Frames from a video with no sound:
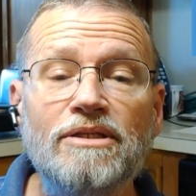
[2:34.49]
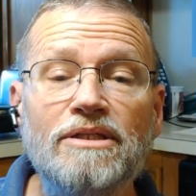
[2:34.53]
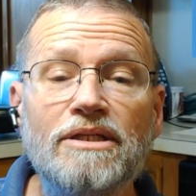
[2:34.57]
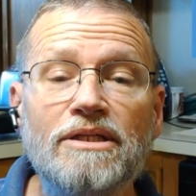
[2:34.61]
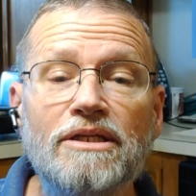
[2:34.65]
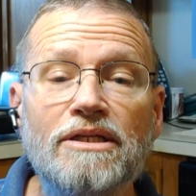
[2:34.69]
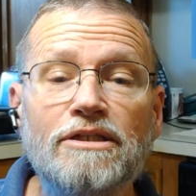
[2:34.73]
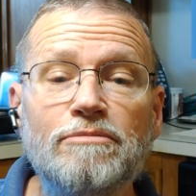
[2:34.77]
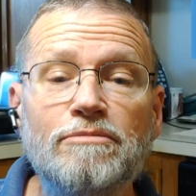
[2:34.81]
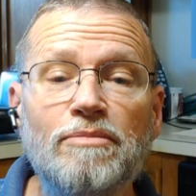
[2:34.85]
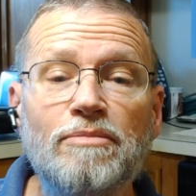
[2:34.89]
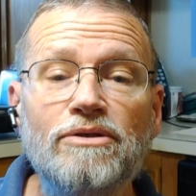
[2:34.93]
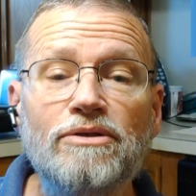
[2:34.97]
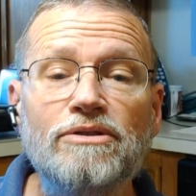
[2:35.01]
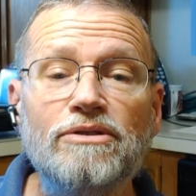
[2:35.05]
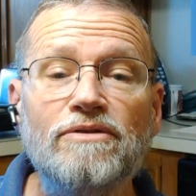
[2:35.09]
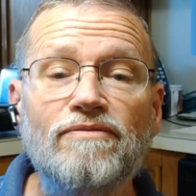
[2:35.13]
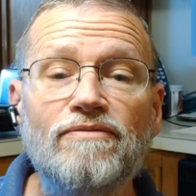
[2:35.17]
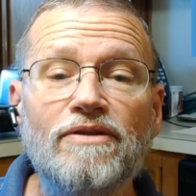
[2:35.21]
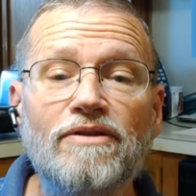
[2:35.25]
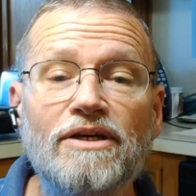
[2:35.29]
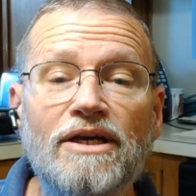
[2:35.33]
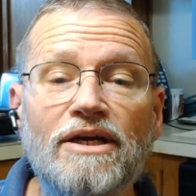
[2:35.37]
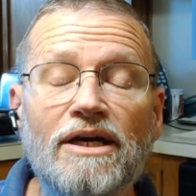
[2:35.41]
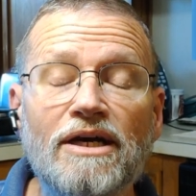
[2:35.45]
to dispose of
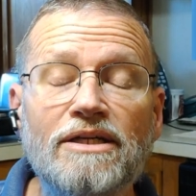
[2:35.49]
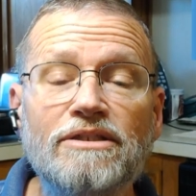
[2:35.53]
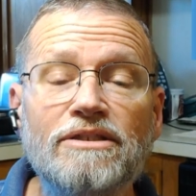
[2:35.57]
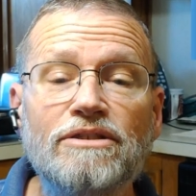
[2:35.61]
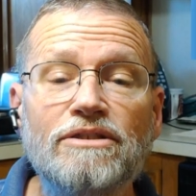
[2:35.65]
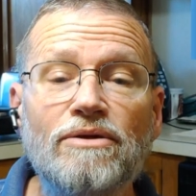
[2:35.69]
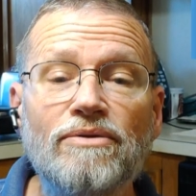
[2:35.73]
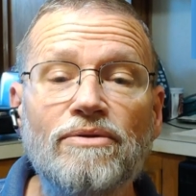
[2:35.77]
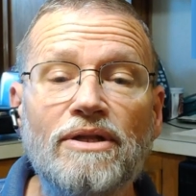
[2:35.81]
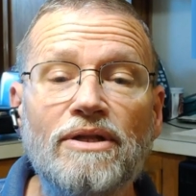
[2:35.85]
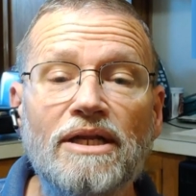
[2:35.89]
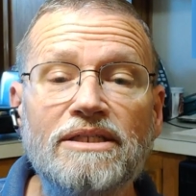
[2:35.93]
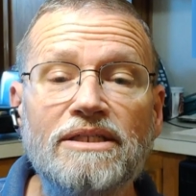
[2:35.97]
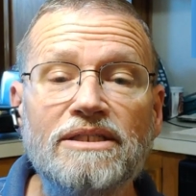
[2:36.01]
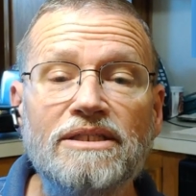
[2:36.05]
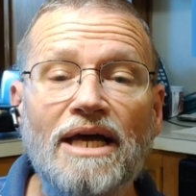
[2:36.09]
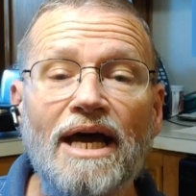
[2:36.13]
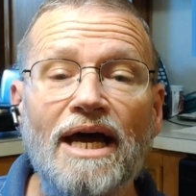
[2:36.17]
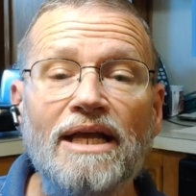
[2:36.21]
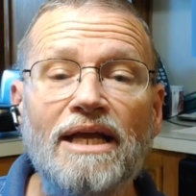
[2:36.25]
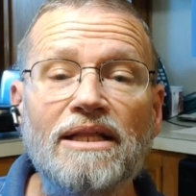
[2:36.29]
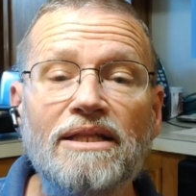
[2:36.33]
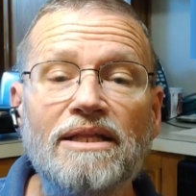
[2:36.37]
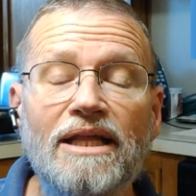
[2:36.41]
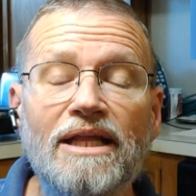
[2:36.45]
the gun so that exactly